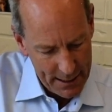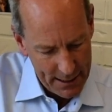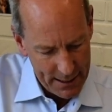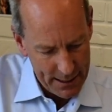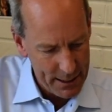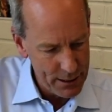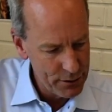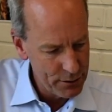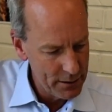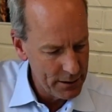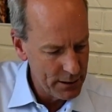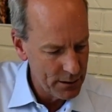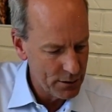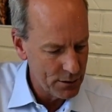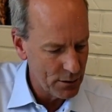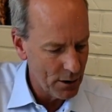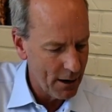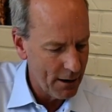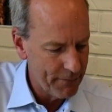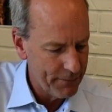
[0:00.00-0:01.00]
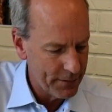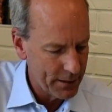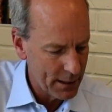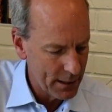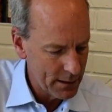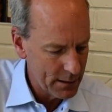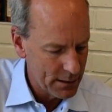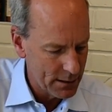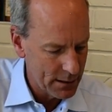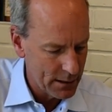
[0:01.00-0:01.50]
into the
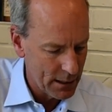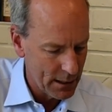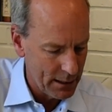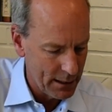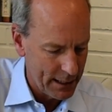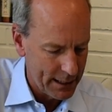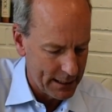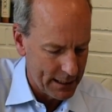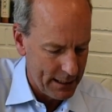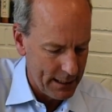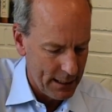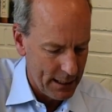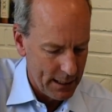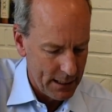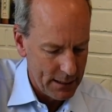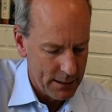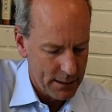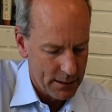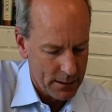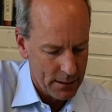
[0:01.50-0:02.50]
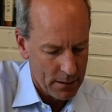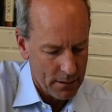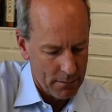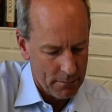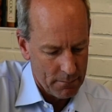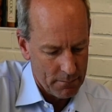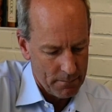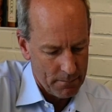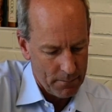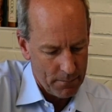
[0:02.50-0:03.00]
esophagus like this,
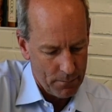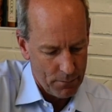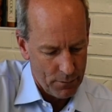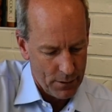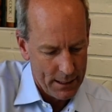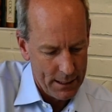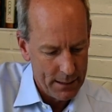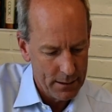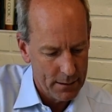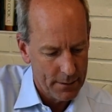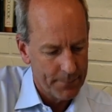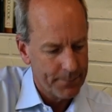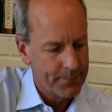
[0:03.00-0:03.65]
right?